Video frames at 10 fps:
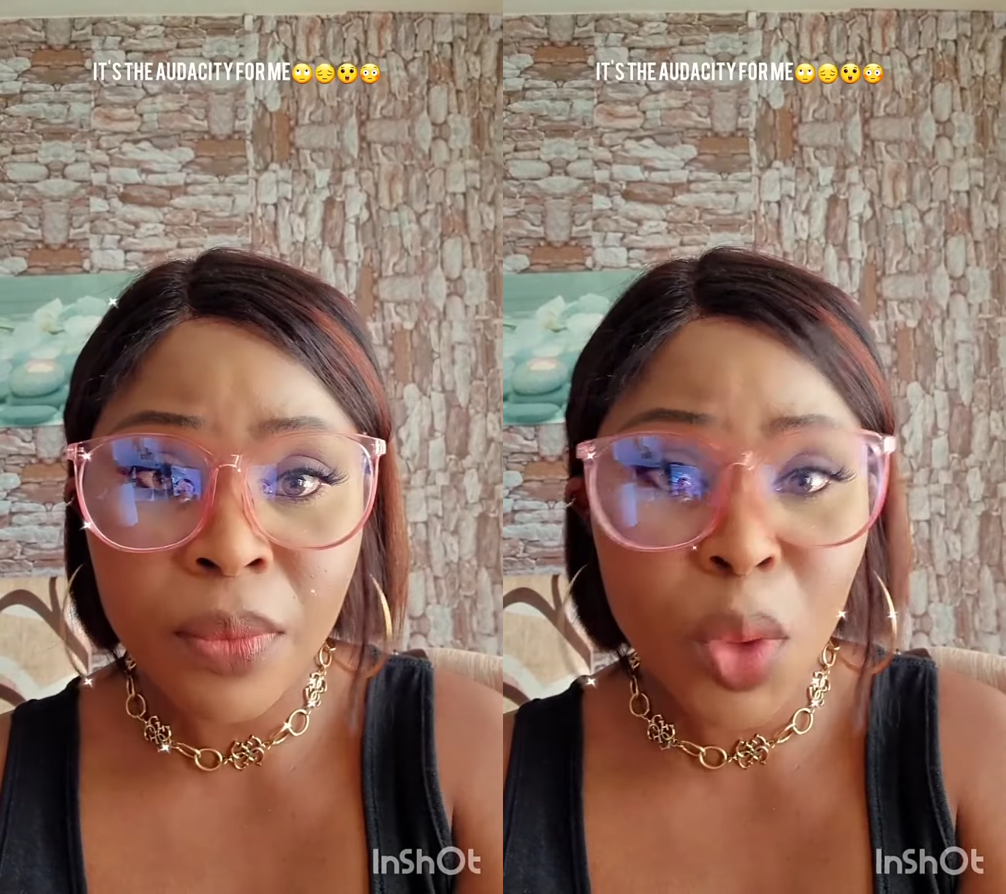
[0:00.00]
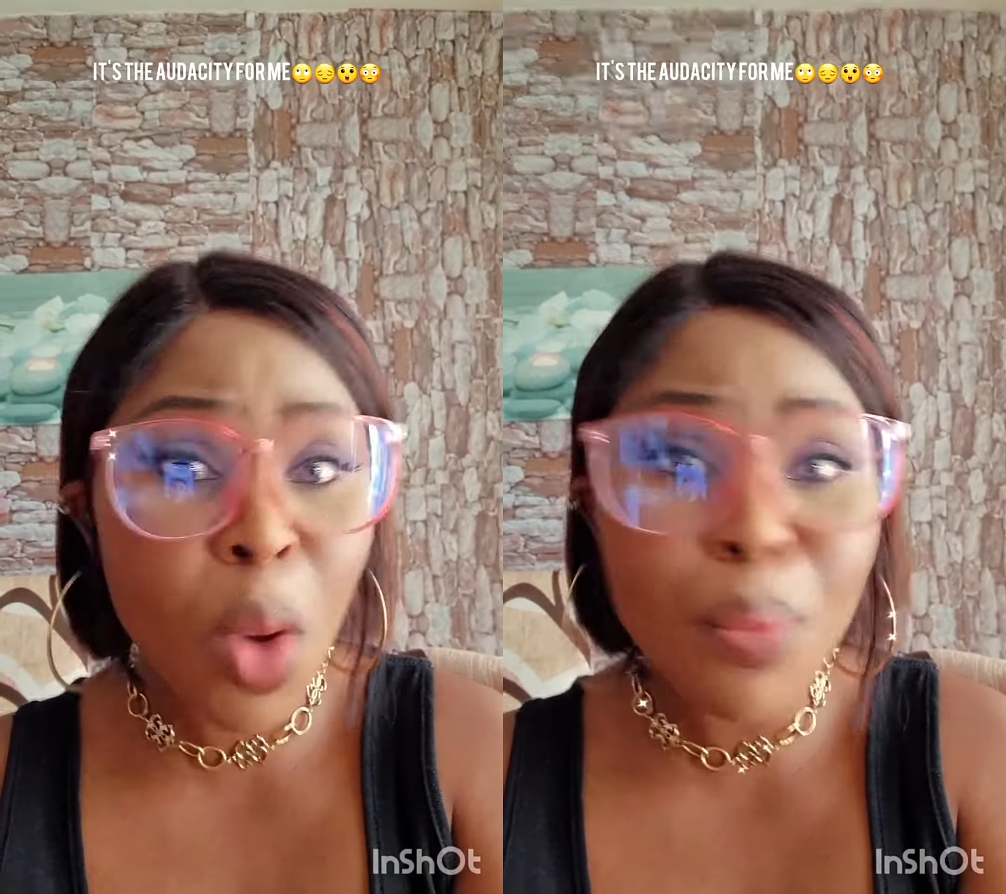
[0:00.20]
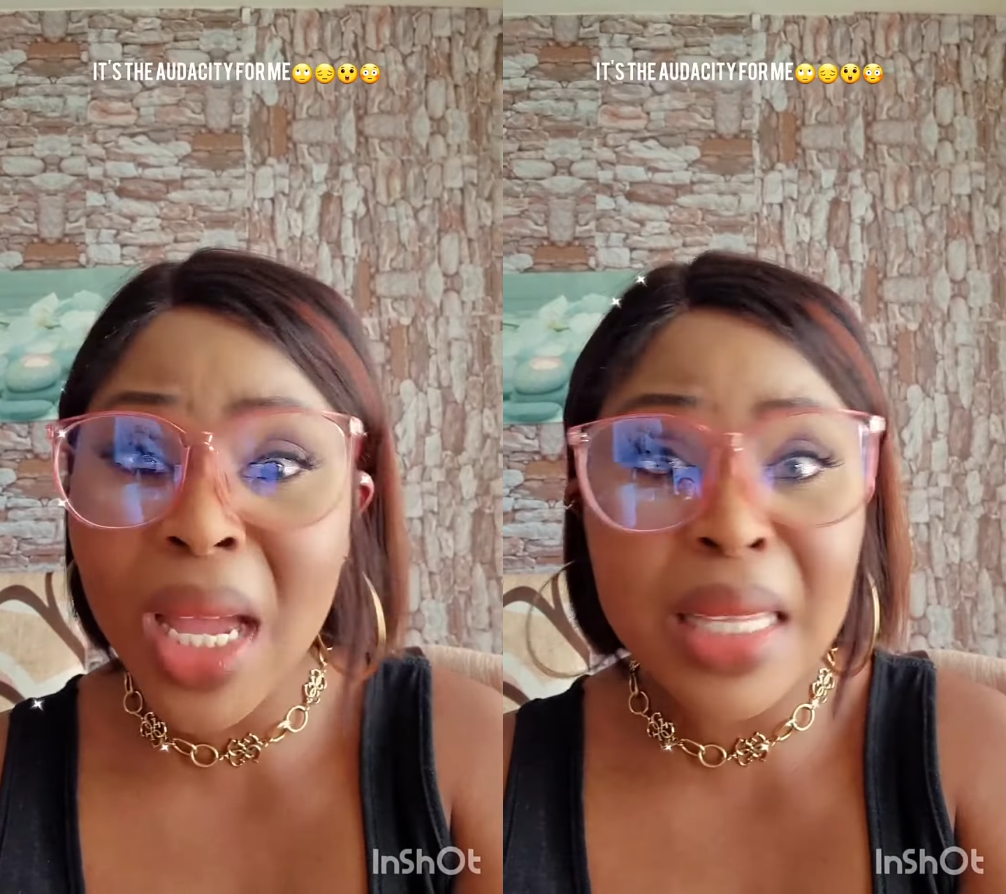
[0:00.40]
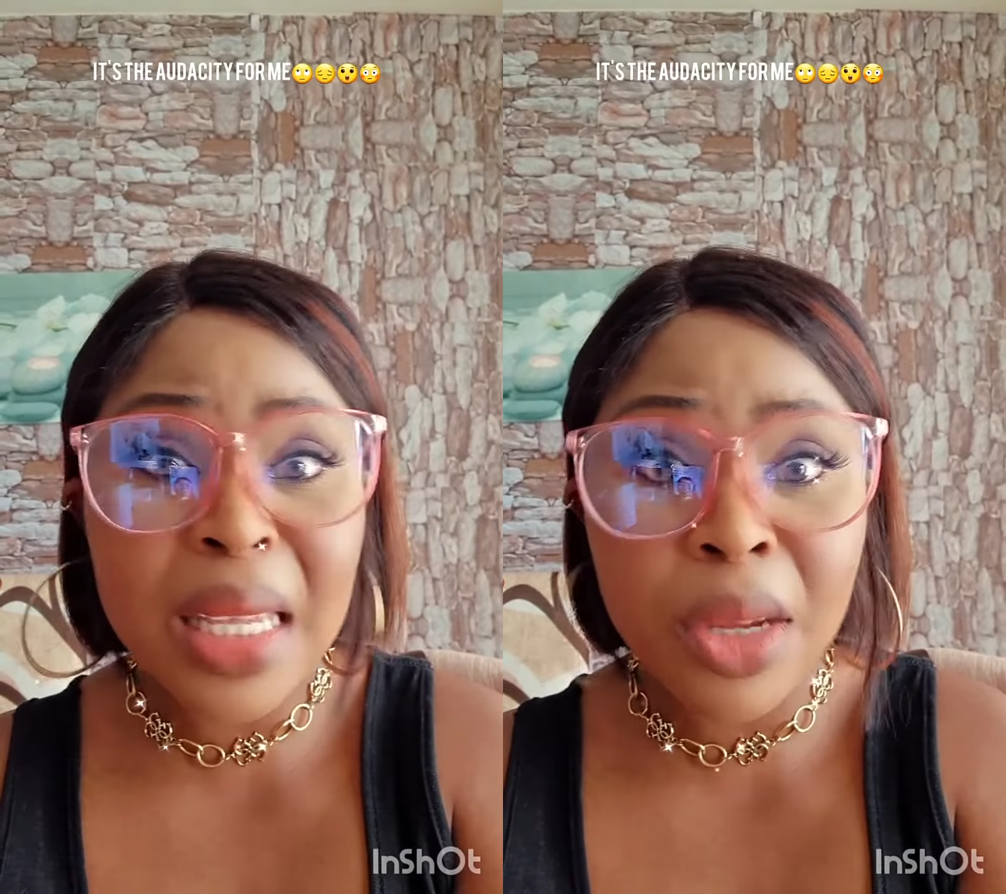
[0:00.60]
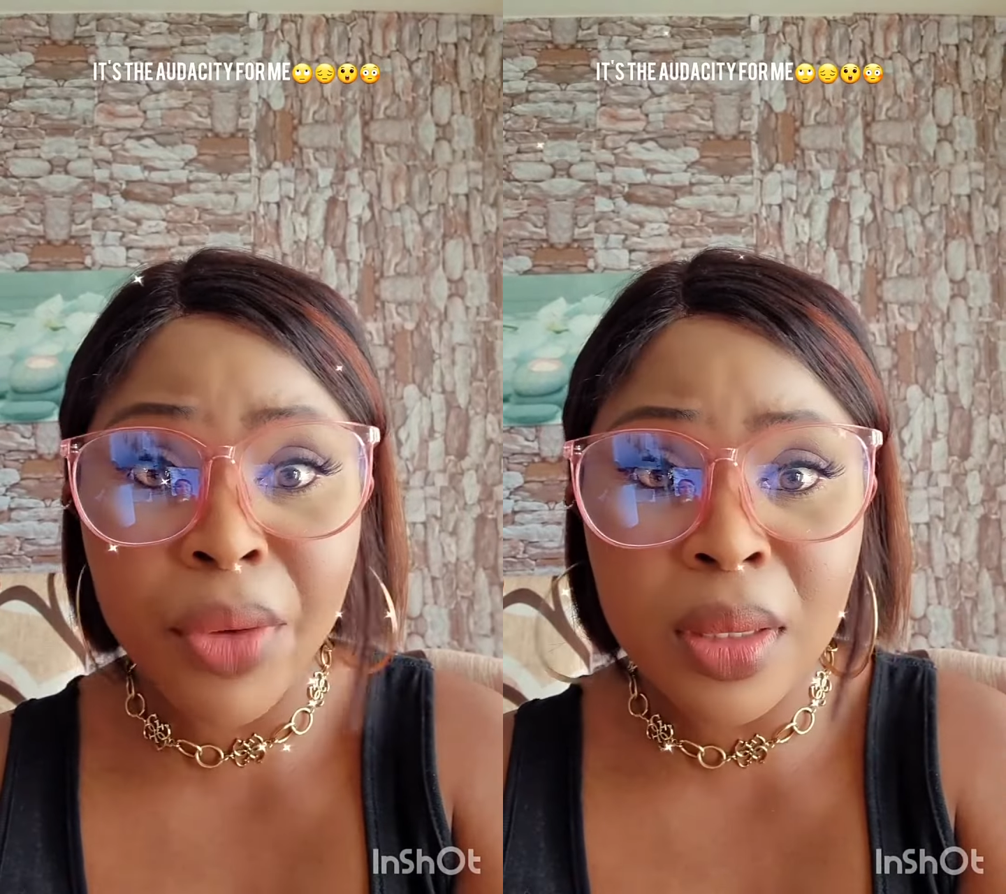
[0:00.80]
Don't be an
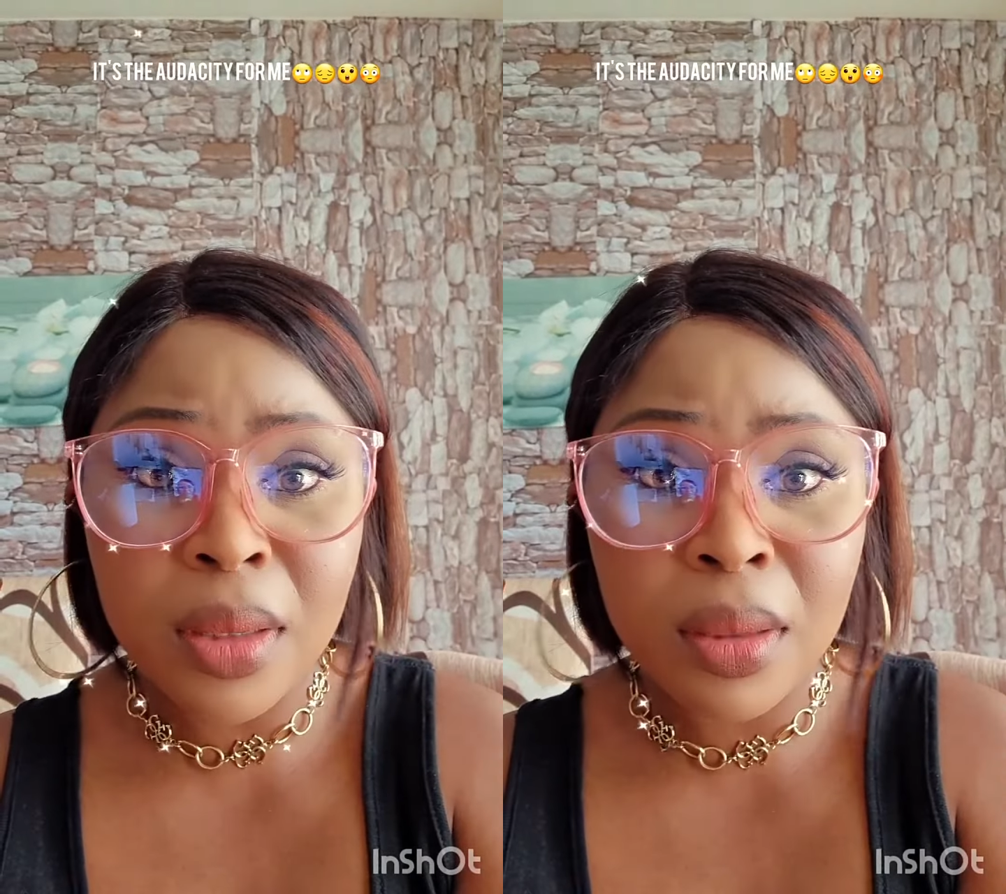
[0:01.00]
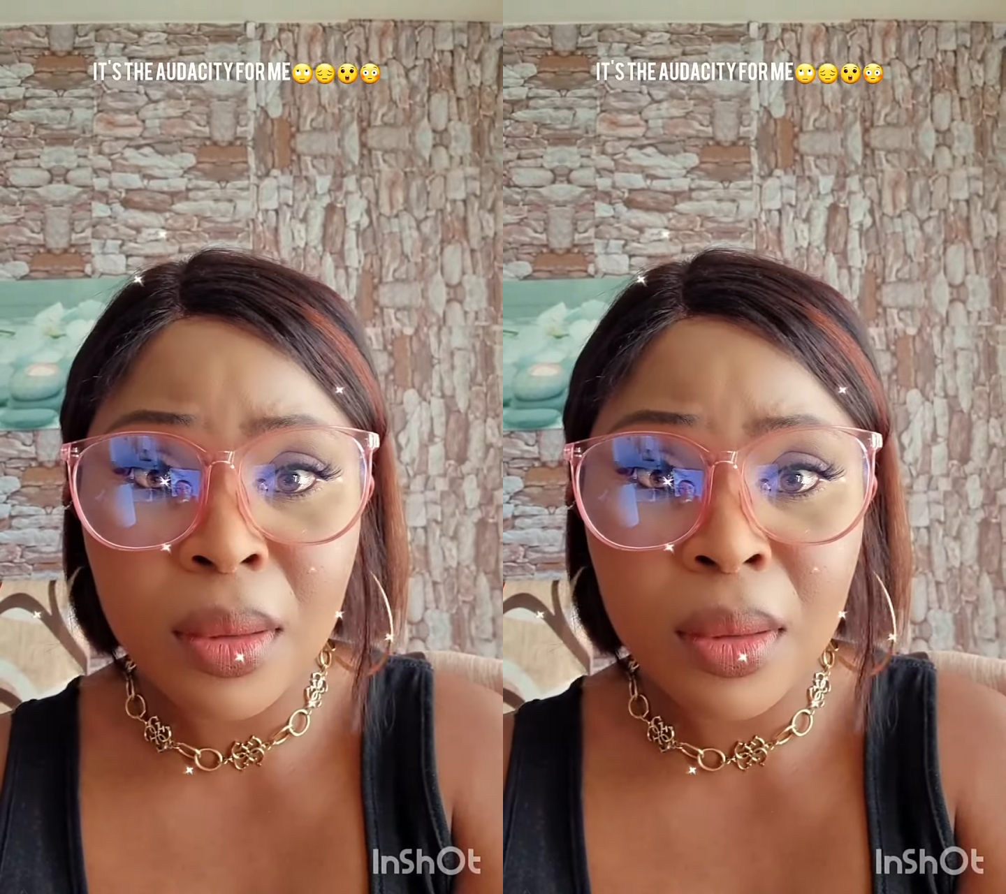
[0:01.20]
ingrate.